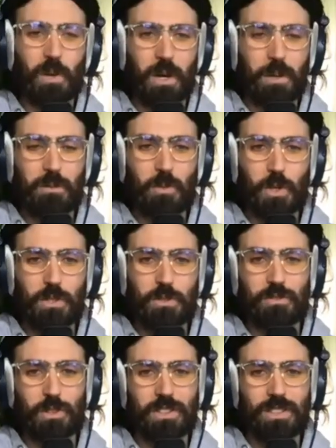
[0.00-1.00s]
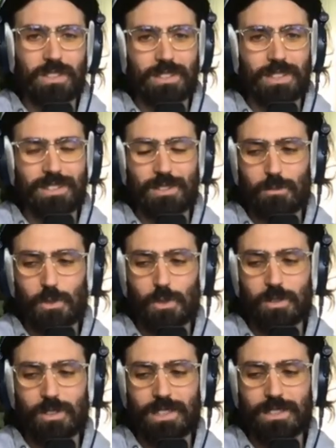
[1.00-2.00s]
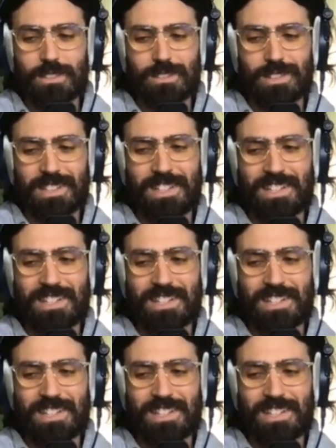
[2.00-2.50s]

probably be more useful than some Uber Eats.